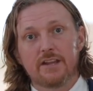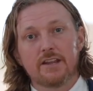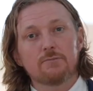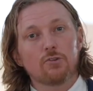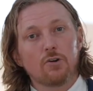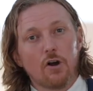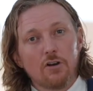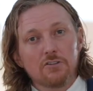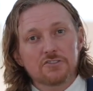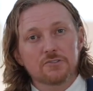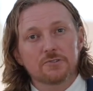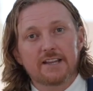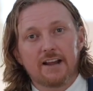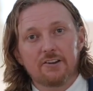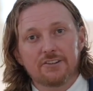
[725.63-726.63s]
It will
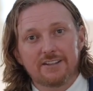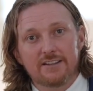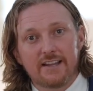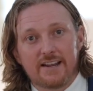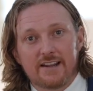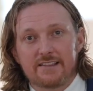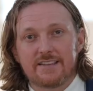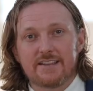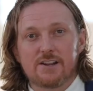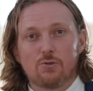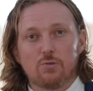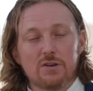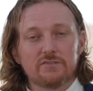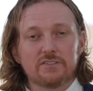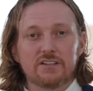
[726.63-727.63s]
also calculate the
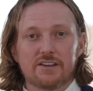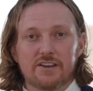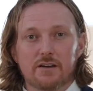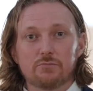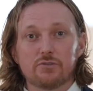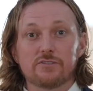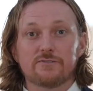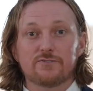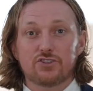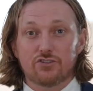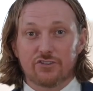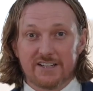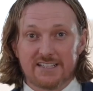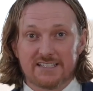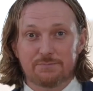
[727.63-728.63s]
equivalent number of
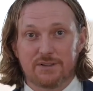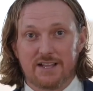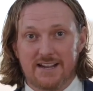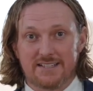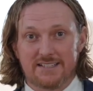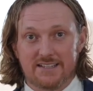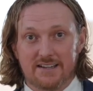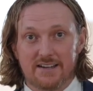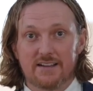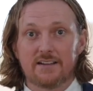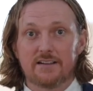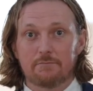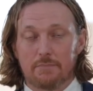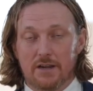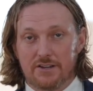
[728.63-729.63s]
trees planted
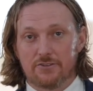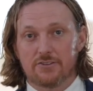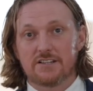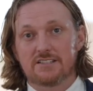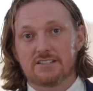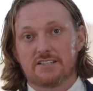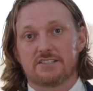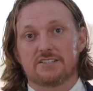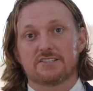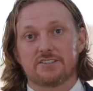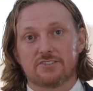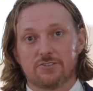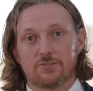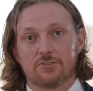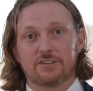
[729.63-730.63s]
by your decision
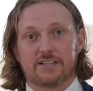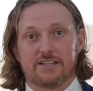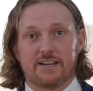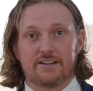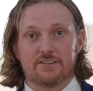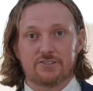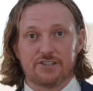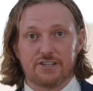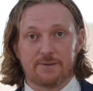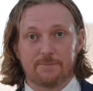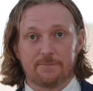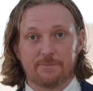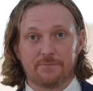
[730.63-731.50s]
to go clean energy.